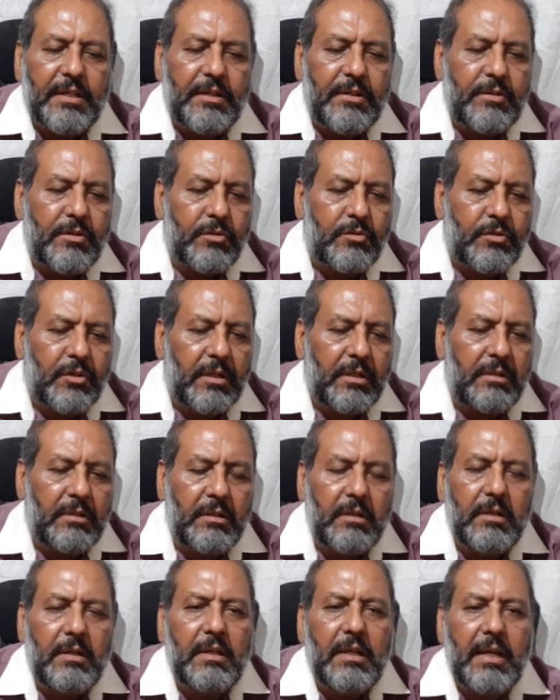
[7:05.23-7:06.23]
neutral,
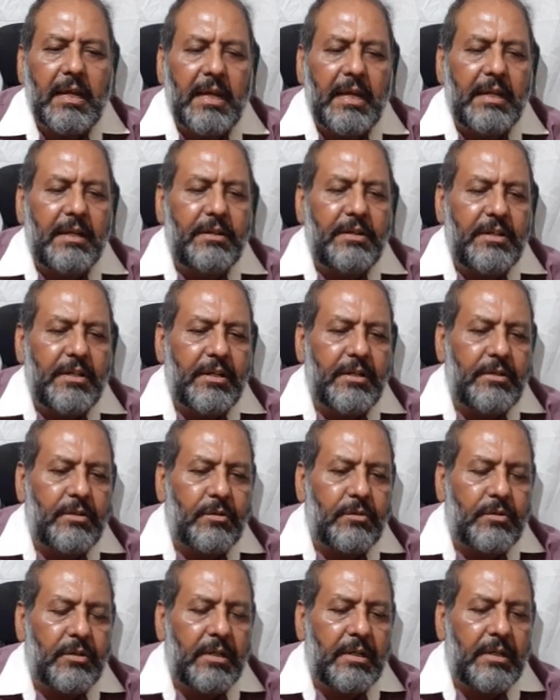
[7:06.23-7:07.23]
and near
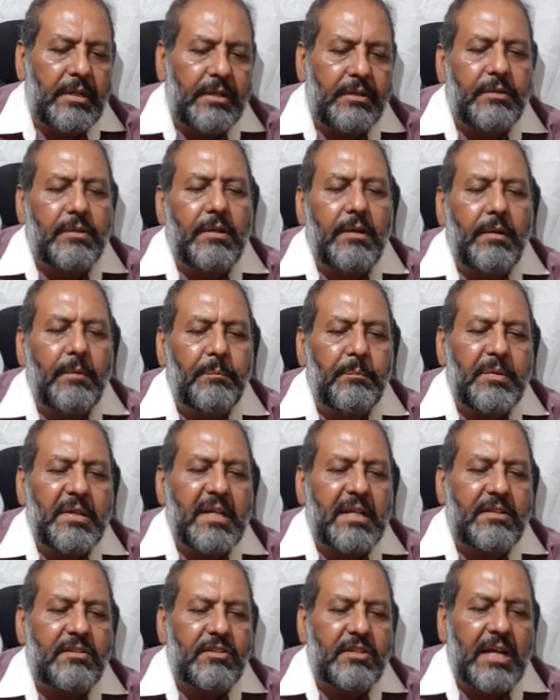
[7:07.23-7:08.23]
neutral is
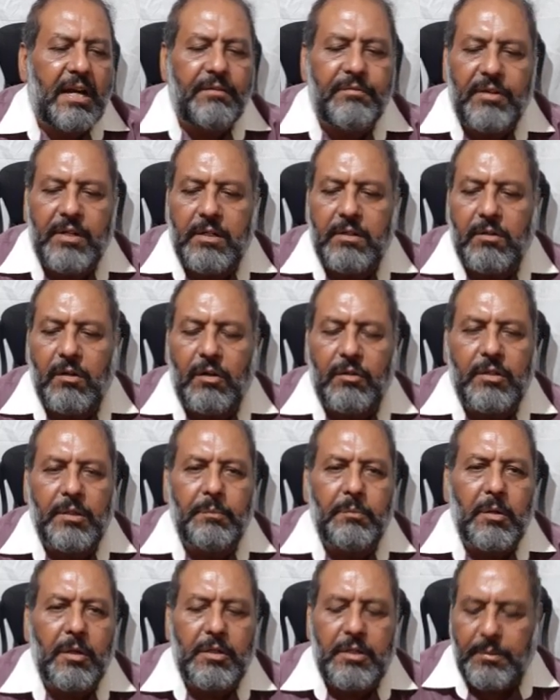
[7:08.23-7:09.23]
pH 7 or the
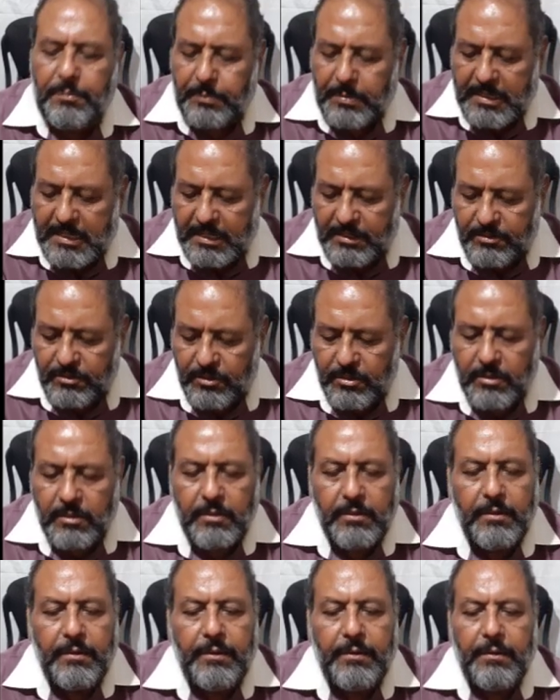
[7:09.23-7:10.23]
body pH.
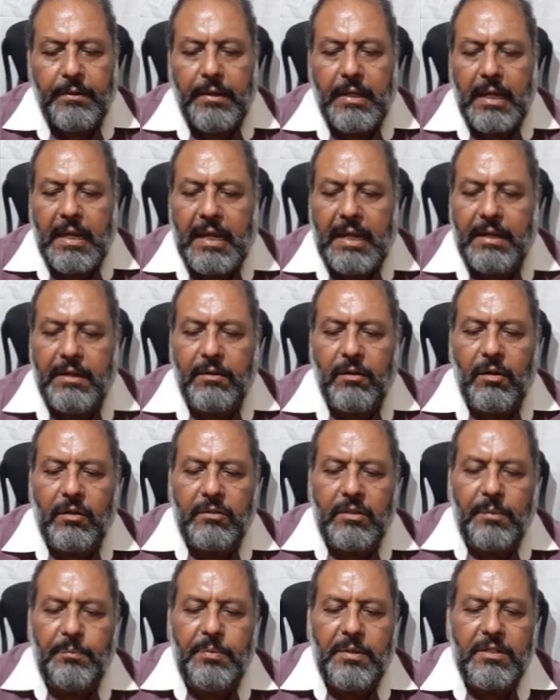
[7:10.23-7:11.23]
And on
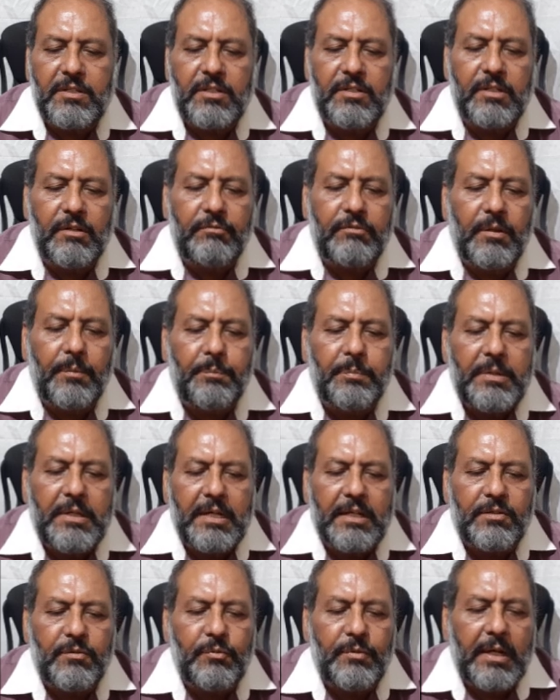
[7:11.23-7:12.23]
the basis of the
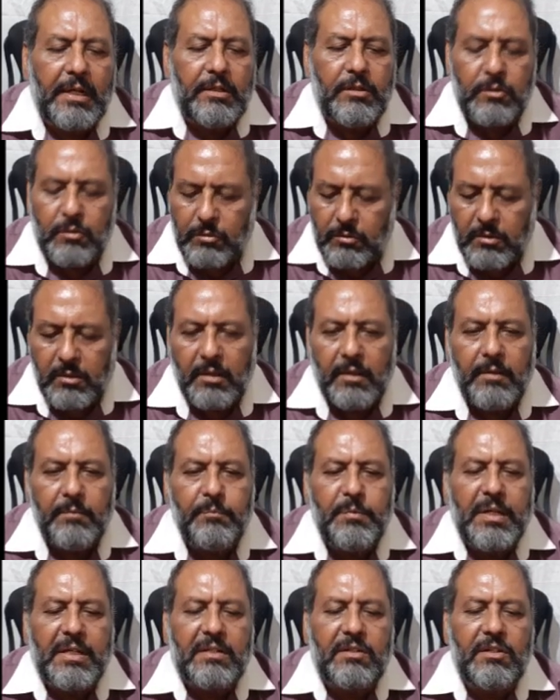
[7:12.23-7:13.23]
pH value,
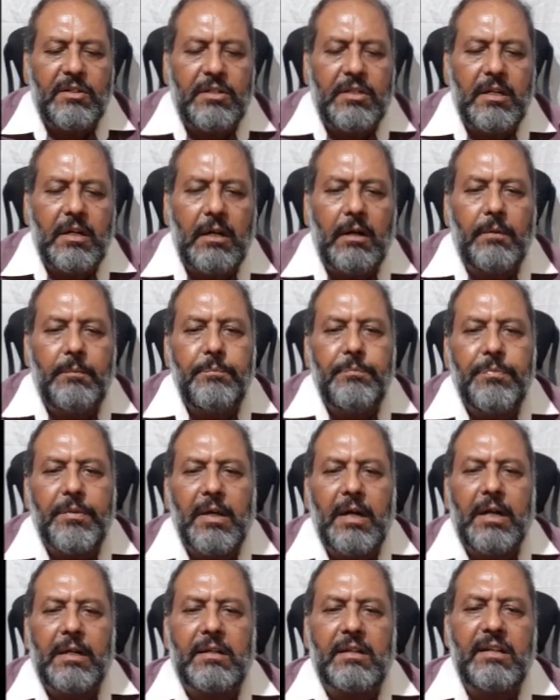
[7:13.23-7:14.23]
bacteria
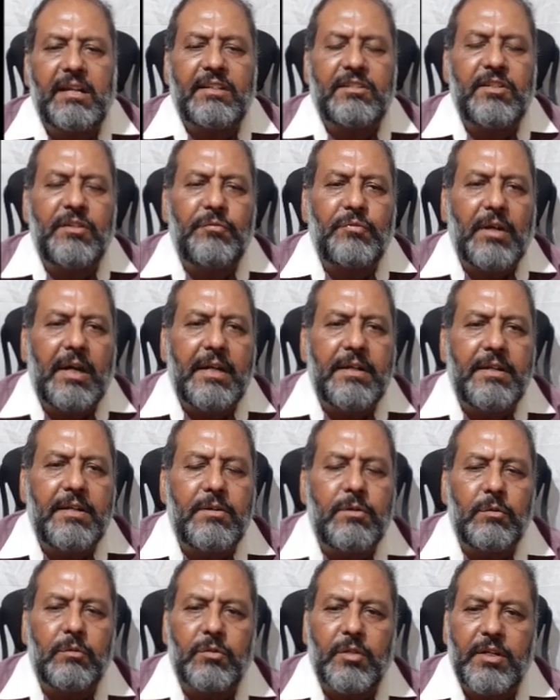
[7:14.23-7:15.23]
are classified
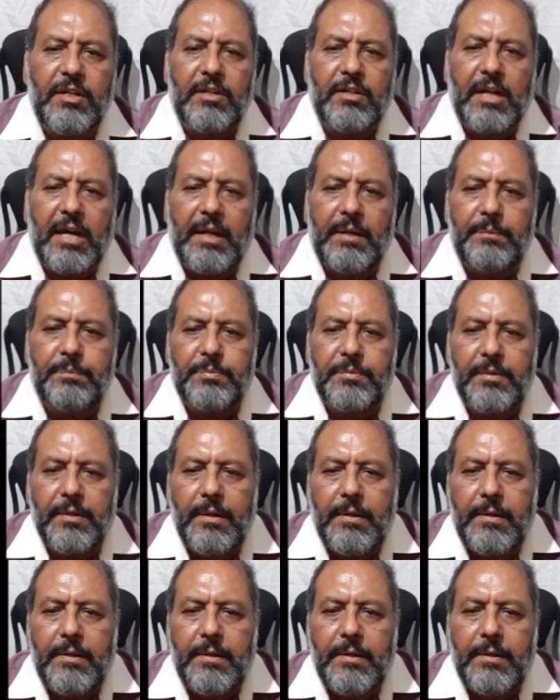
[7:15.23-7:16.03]
into three types.